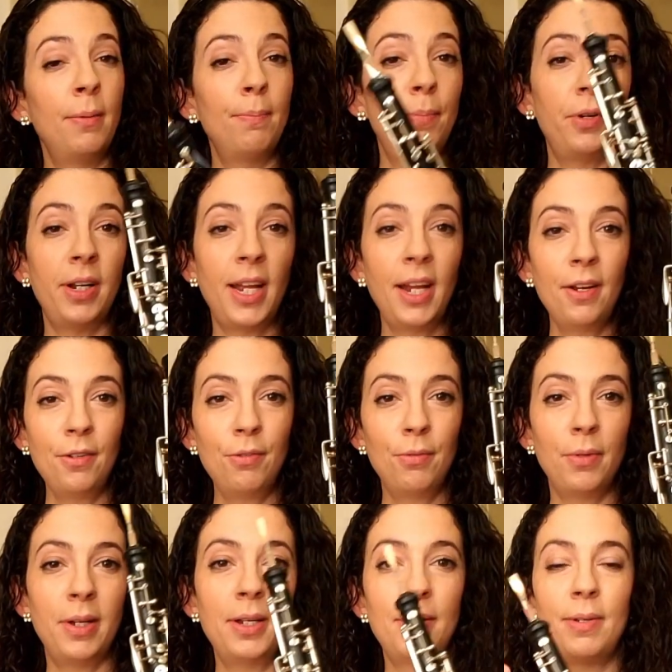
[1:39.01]
put air through
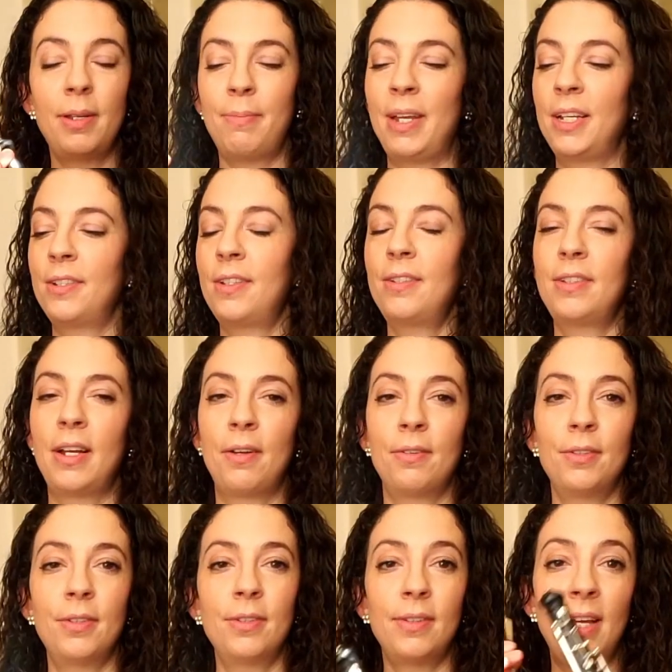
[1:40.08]
it, it makes it
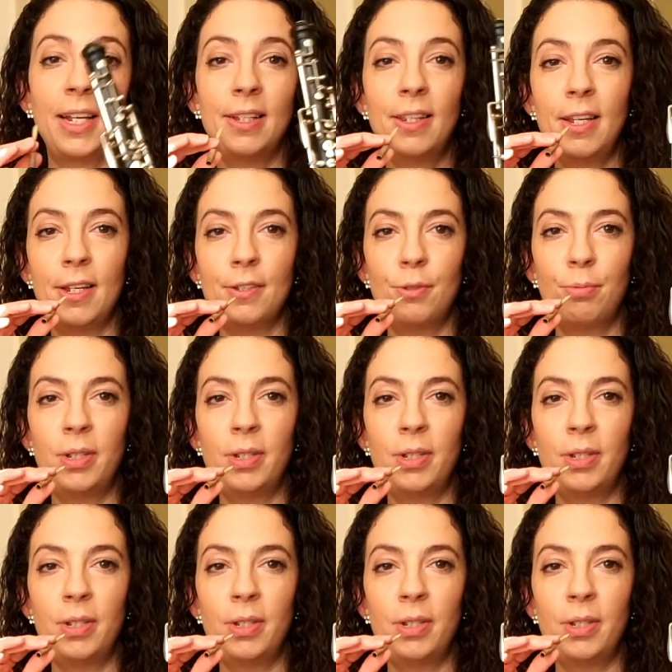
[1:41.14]
sound like this.